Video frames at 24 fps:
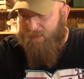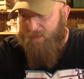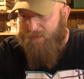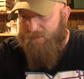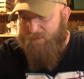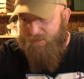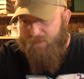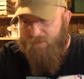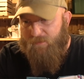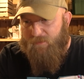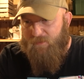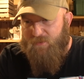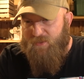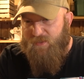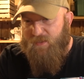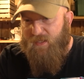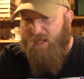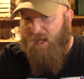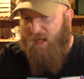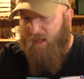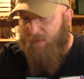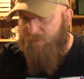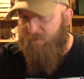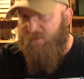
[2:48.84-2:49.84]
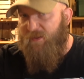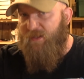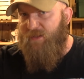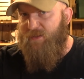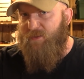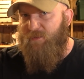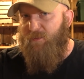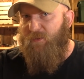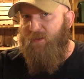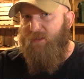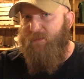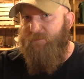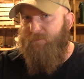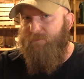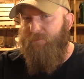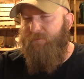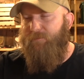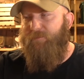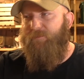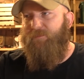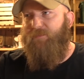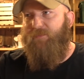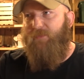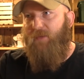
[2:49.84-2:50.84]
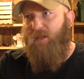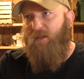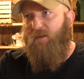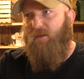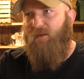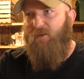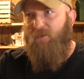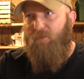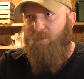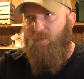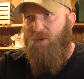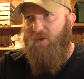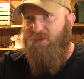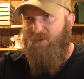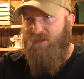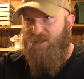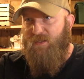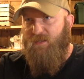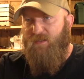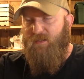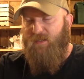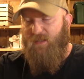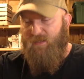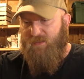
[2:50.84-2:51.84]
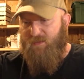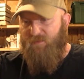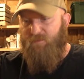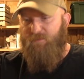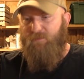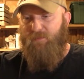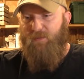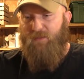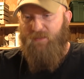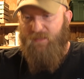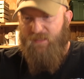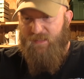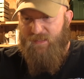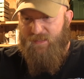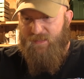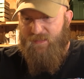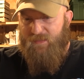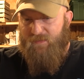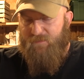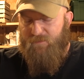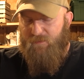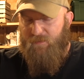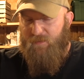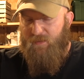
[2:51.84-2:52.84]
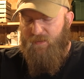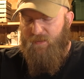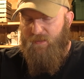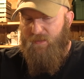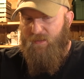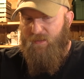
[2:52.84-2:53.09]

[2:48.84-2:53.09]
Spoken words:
then there's the obvious one, that this person doesn't believe